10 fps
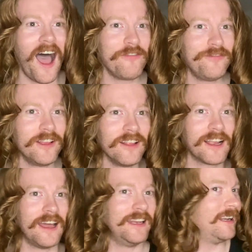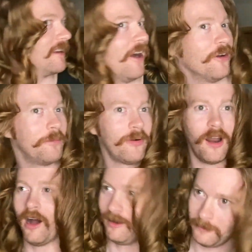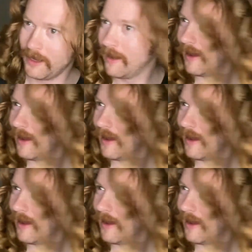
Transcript: I feel like I need to go to prom.